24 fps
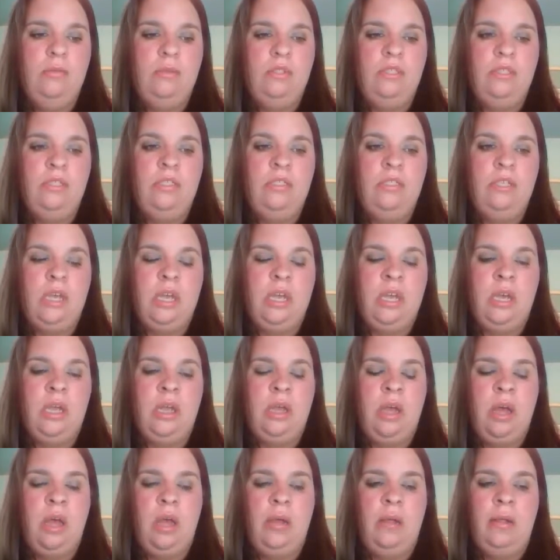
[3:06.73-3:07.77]
just
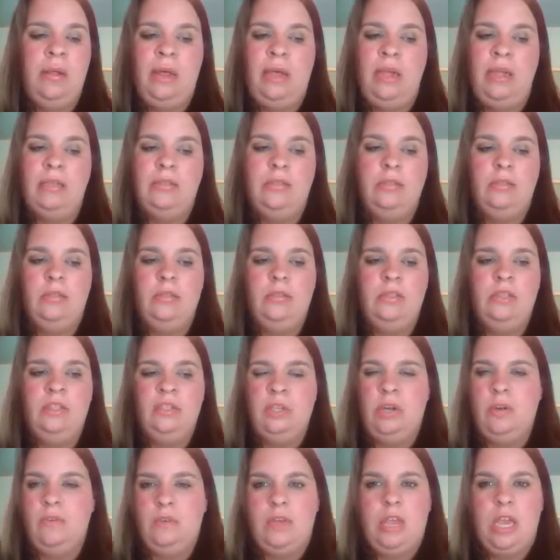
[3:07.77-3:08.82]
like
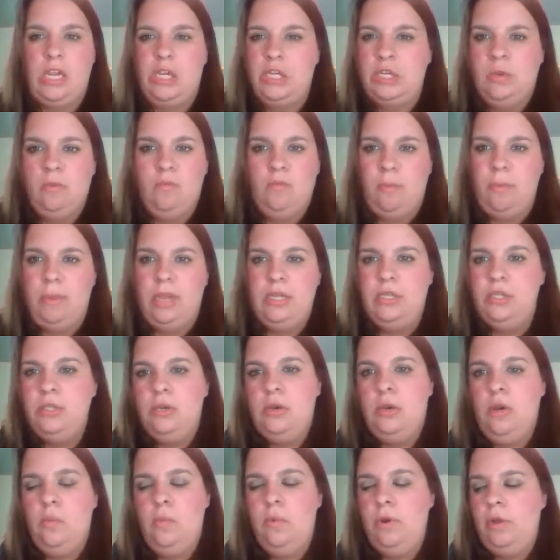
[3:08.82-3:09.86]
certification
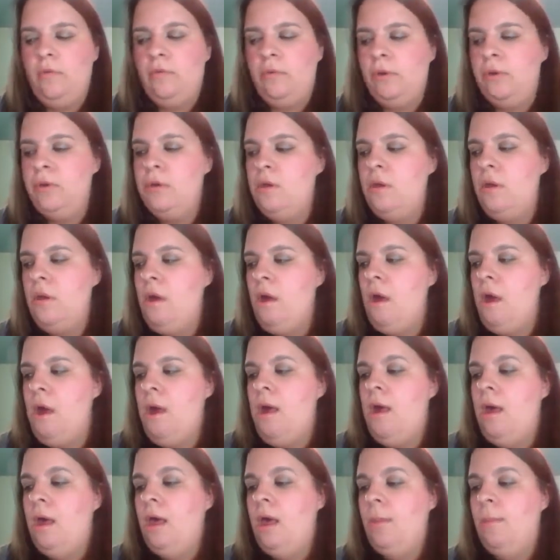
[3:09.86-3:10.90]
information or whatever.
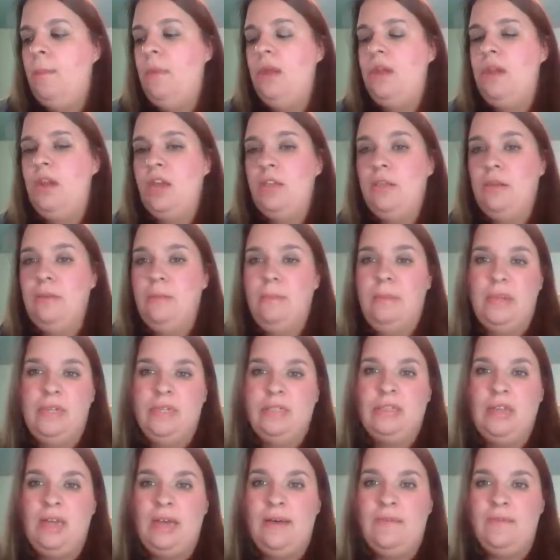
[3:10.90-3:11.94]
Another
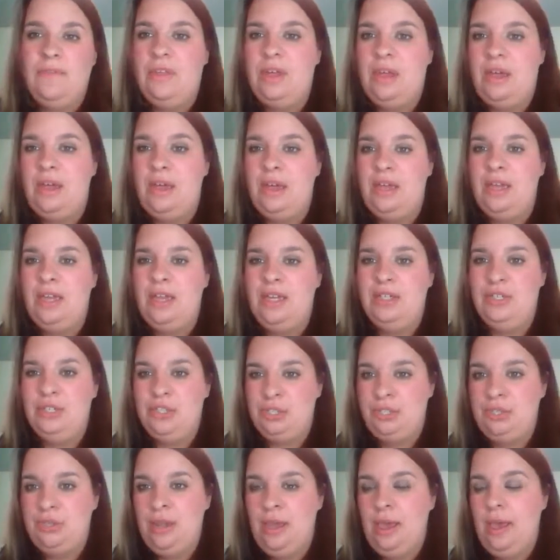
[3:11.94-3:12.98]
must-have that I
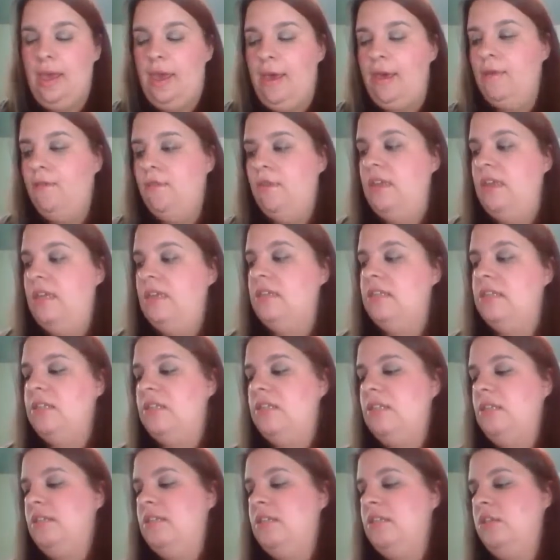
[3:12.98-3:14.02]
have
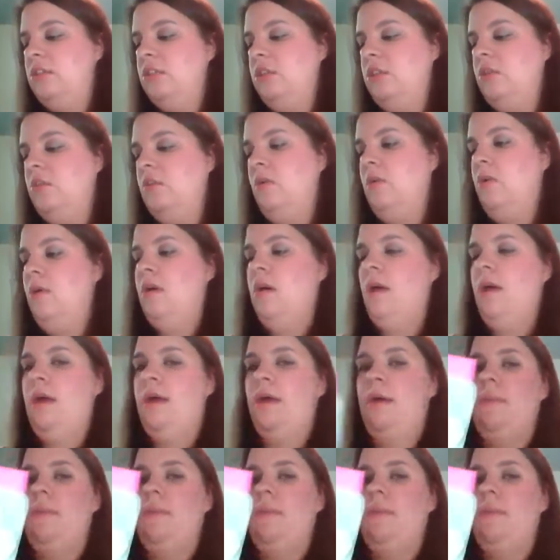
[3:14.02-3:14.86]
is this little